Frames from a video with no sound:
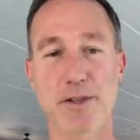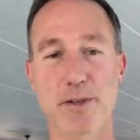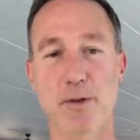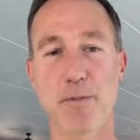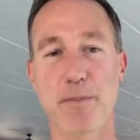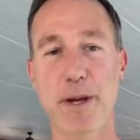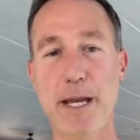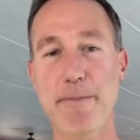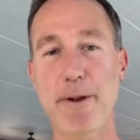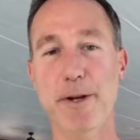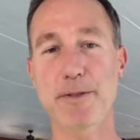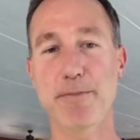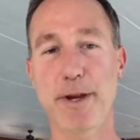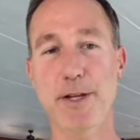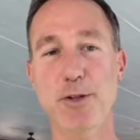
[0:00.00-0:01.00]
So
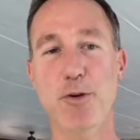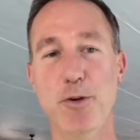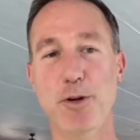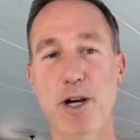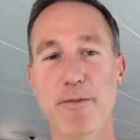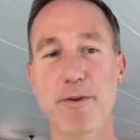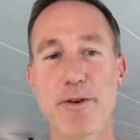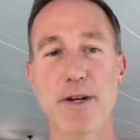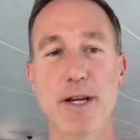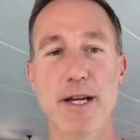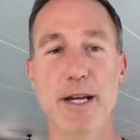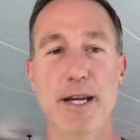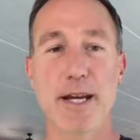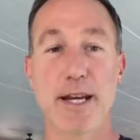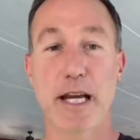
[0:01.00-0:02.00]
PayPal's best quarter ever
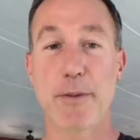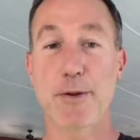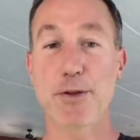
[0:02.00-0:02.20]
and the